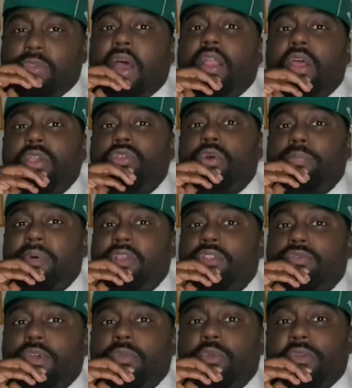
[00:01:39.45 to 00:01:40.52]
I know it's got Busta
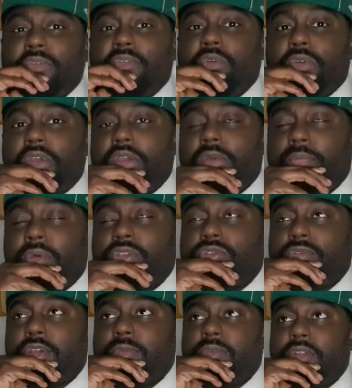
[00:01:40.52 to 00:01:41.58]
Rhymes
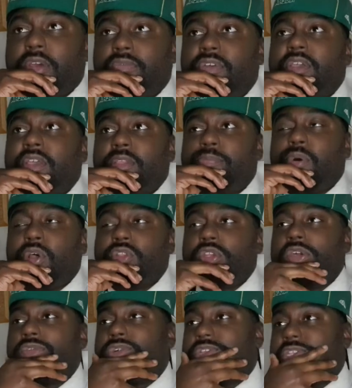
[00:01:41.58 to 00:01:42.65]
in. I think it is Pastor
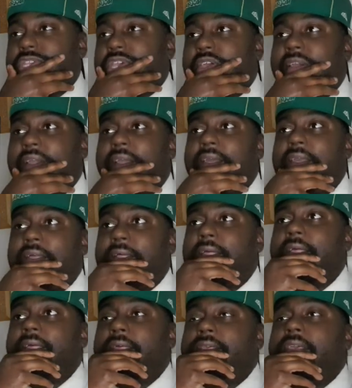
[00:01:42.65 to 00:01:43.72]
Garcia.
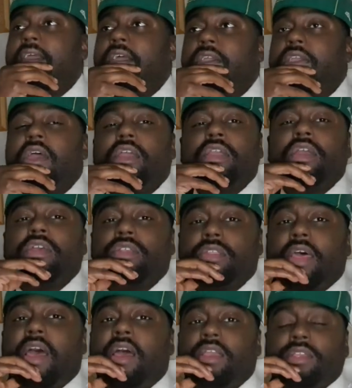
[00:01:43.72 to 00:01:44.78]
Yeah, it's
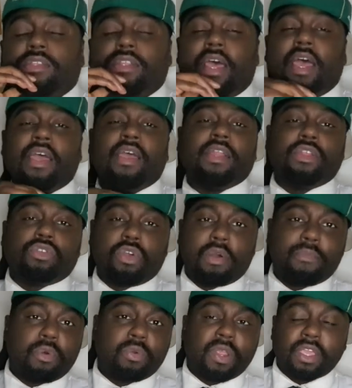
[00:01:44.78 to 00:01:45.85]
that. And it's got
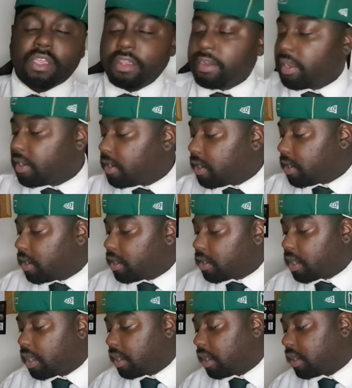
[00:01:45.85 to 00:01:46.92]
Monique in it.
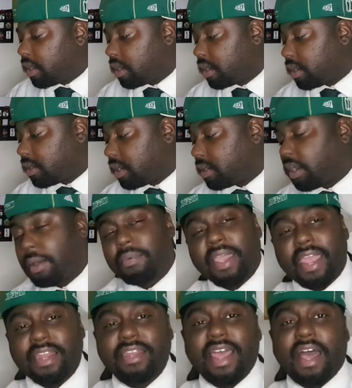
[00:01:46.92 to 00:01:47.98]
Yeah. I'm
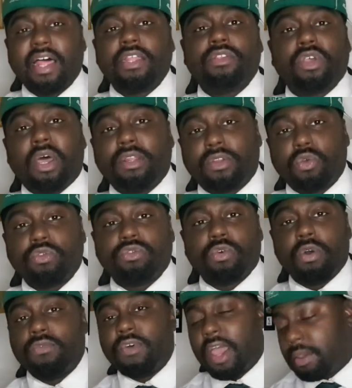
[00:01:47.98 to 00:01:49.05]
getting that sort of
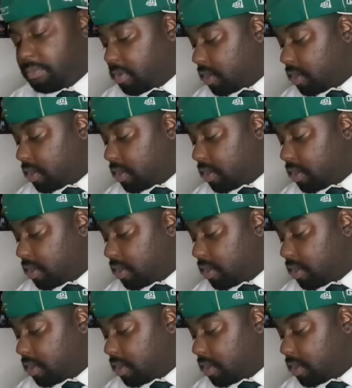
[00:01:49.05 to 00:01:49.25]
vibe.